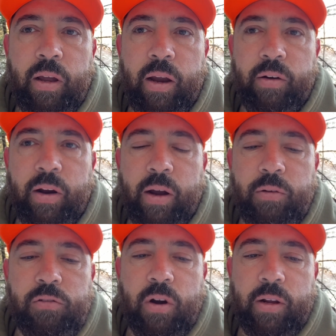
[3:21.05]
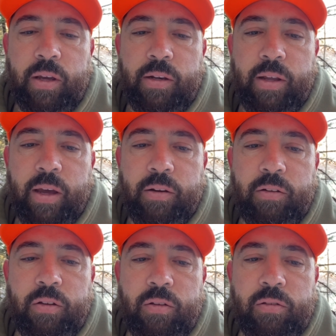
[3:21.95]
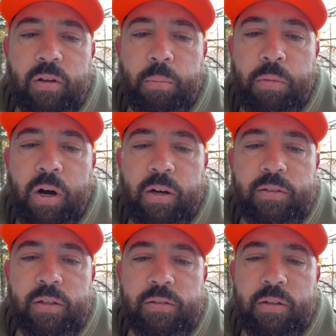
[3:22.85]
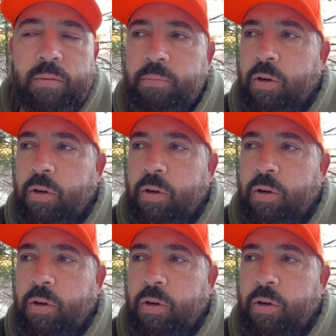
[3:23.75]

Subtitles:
area. I was trying to get down into this little bog system.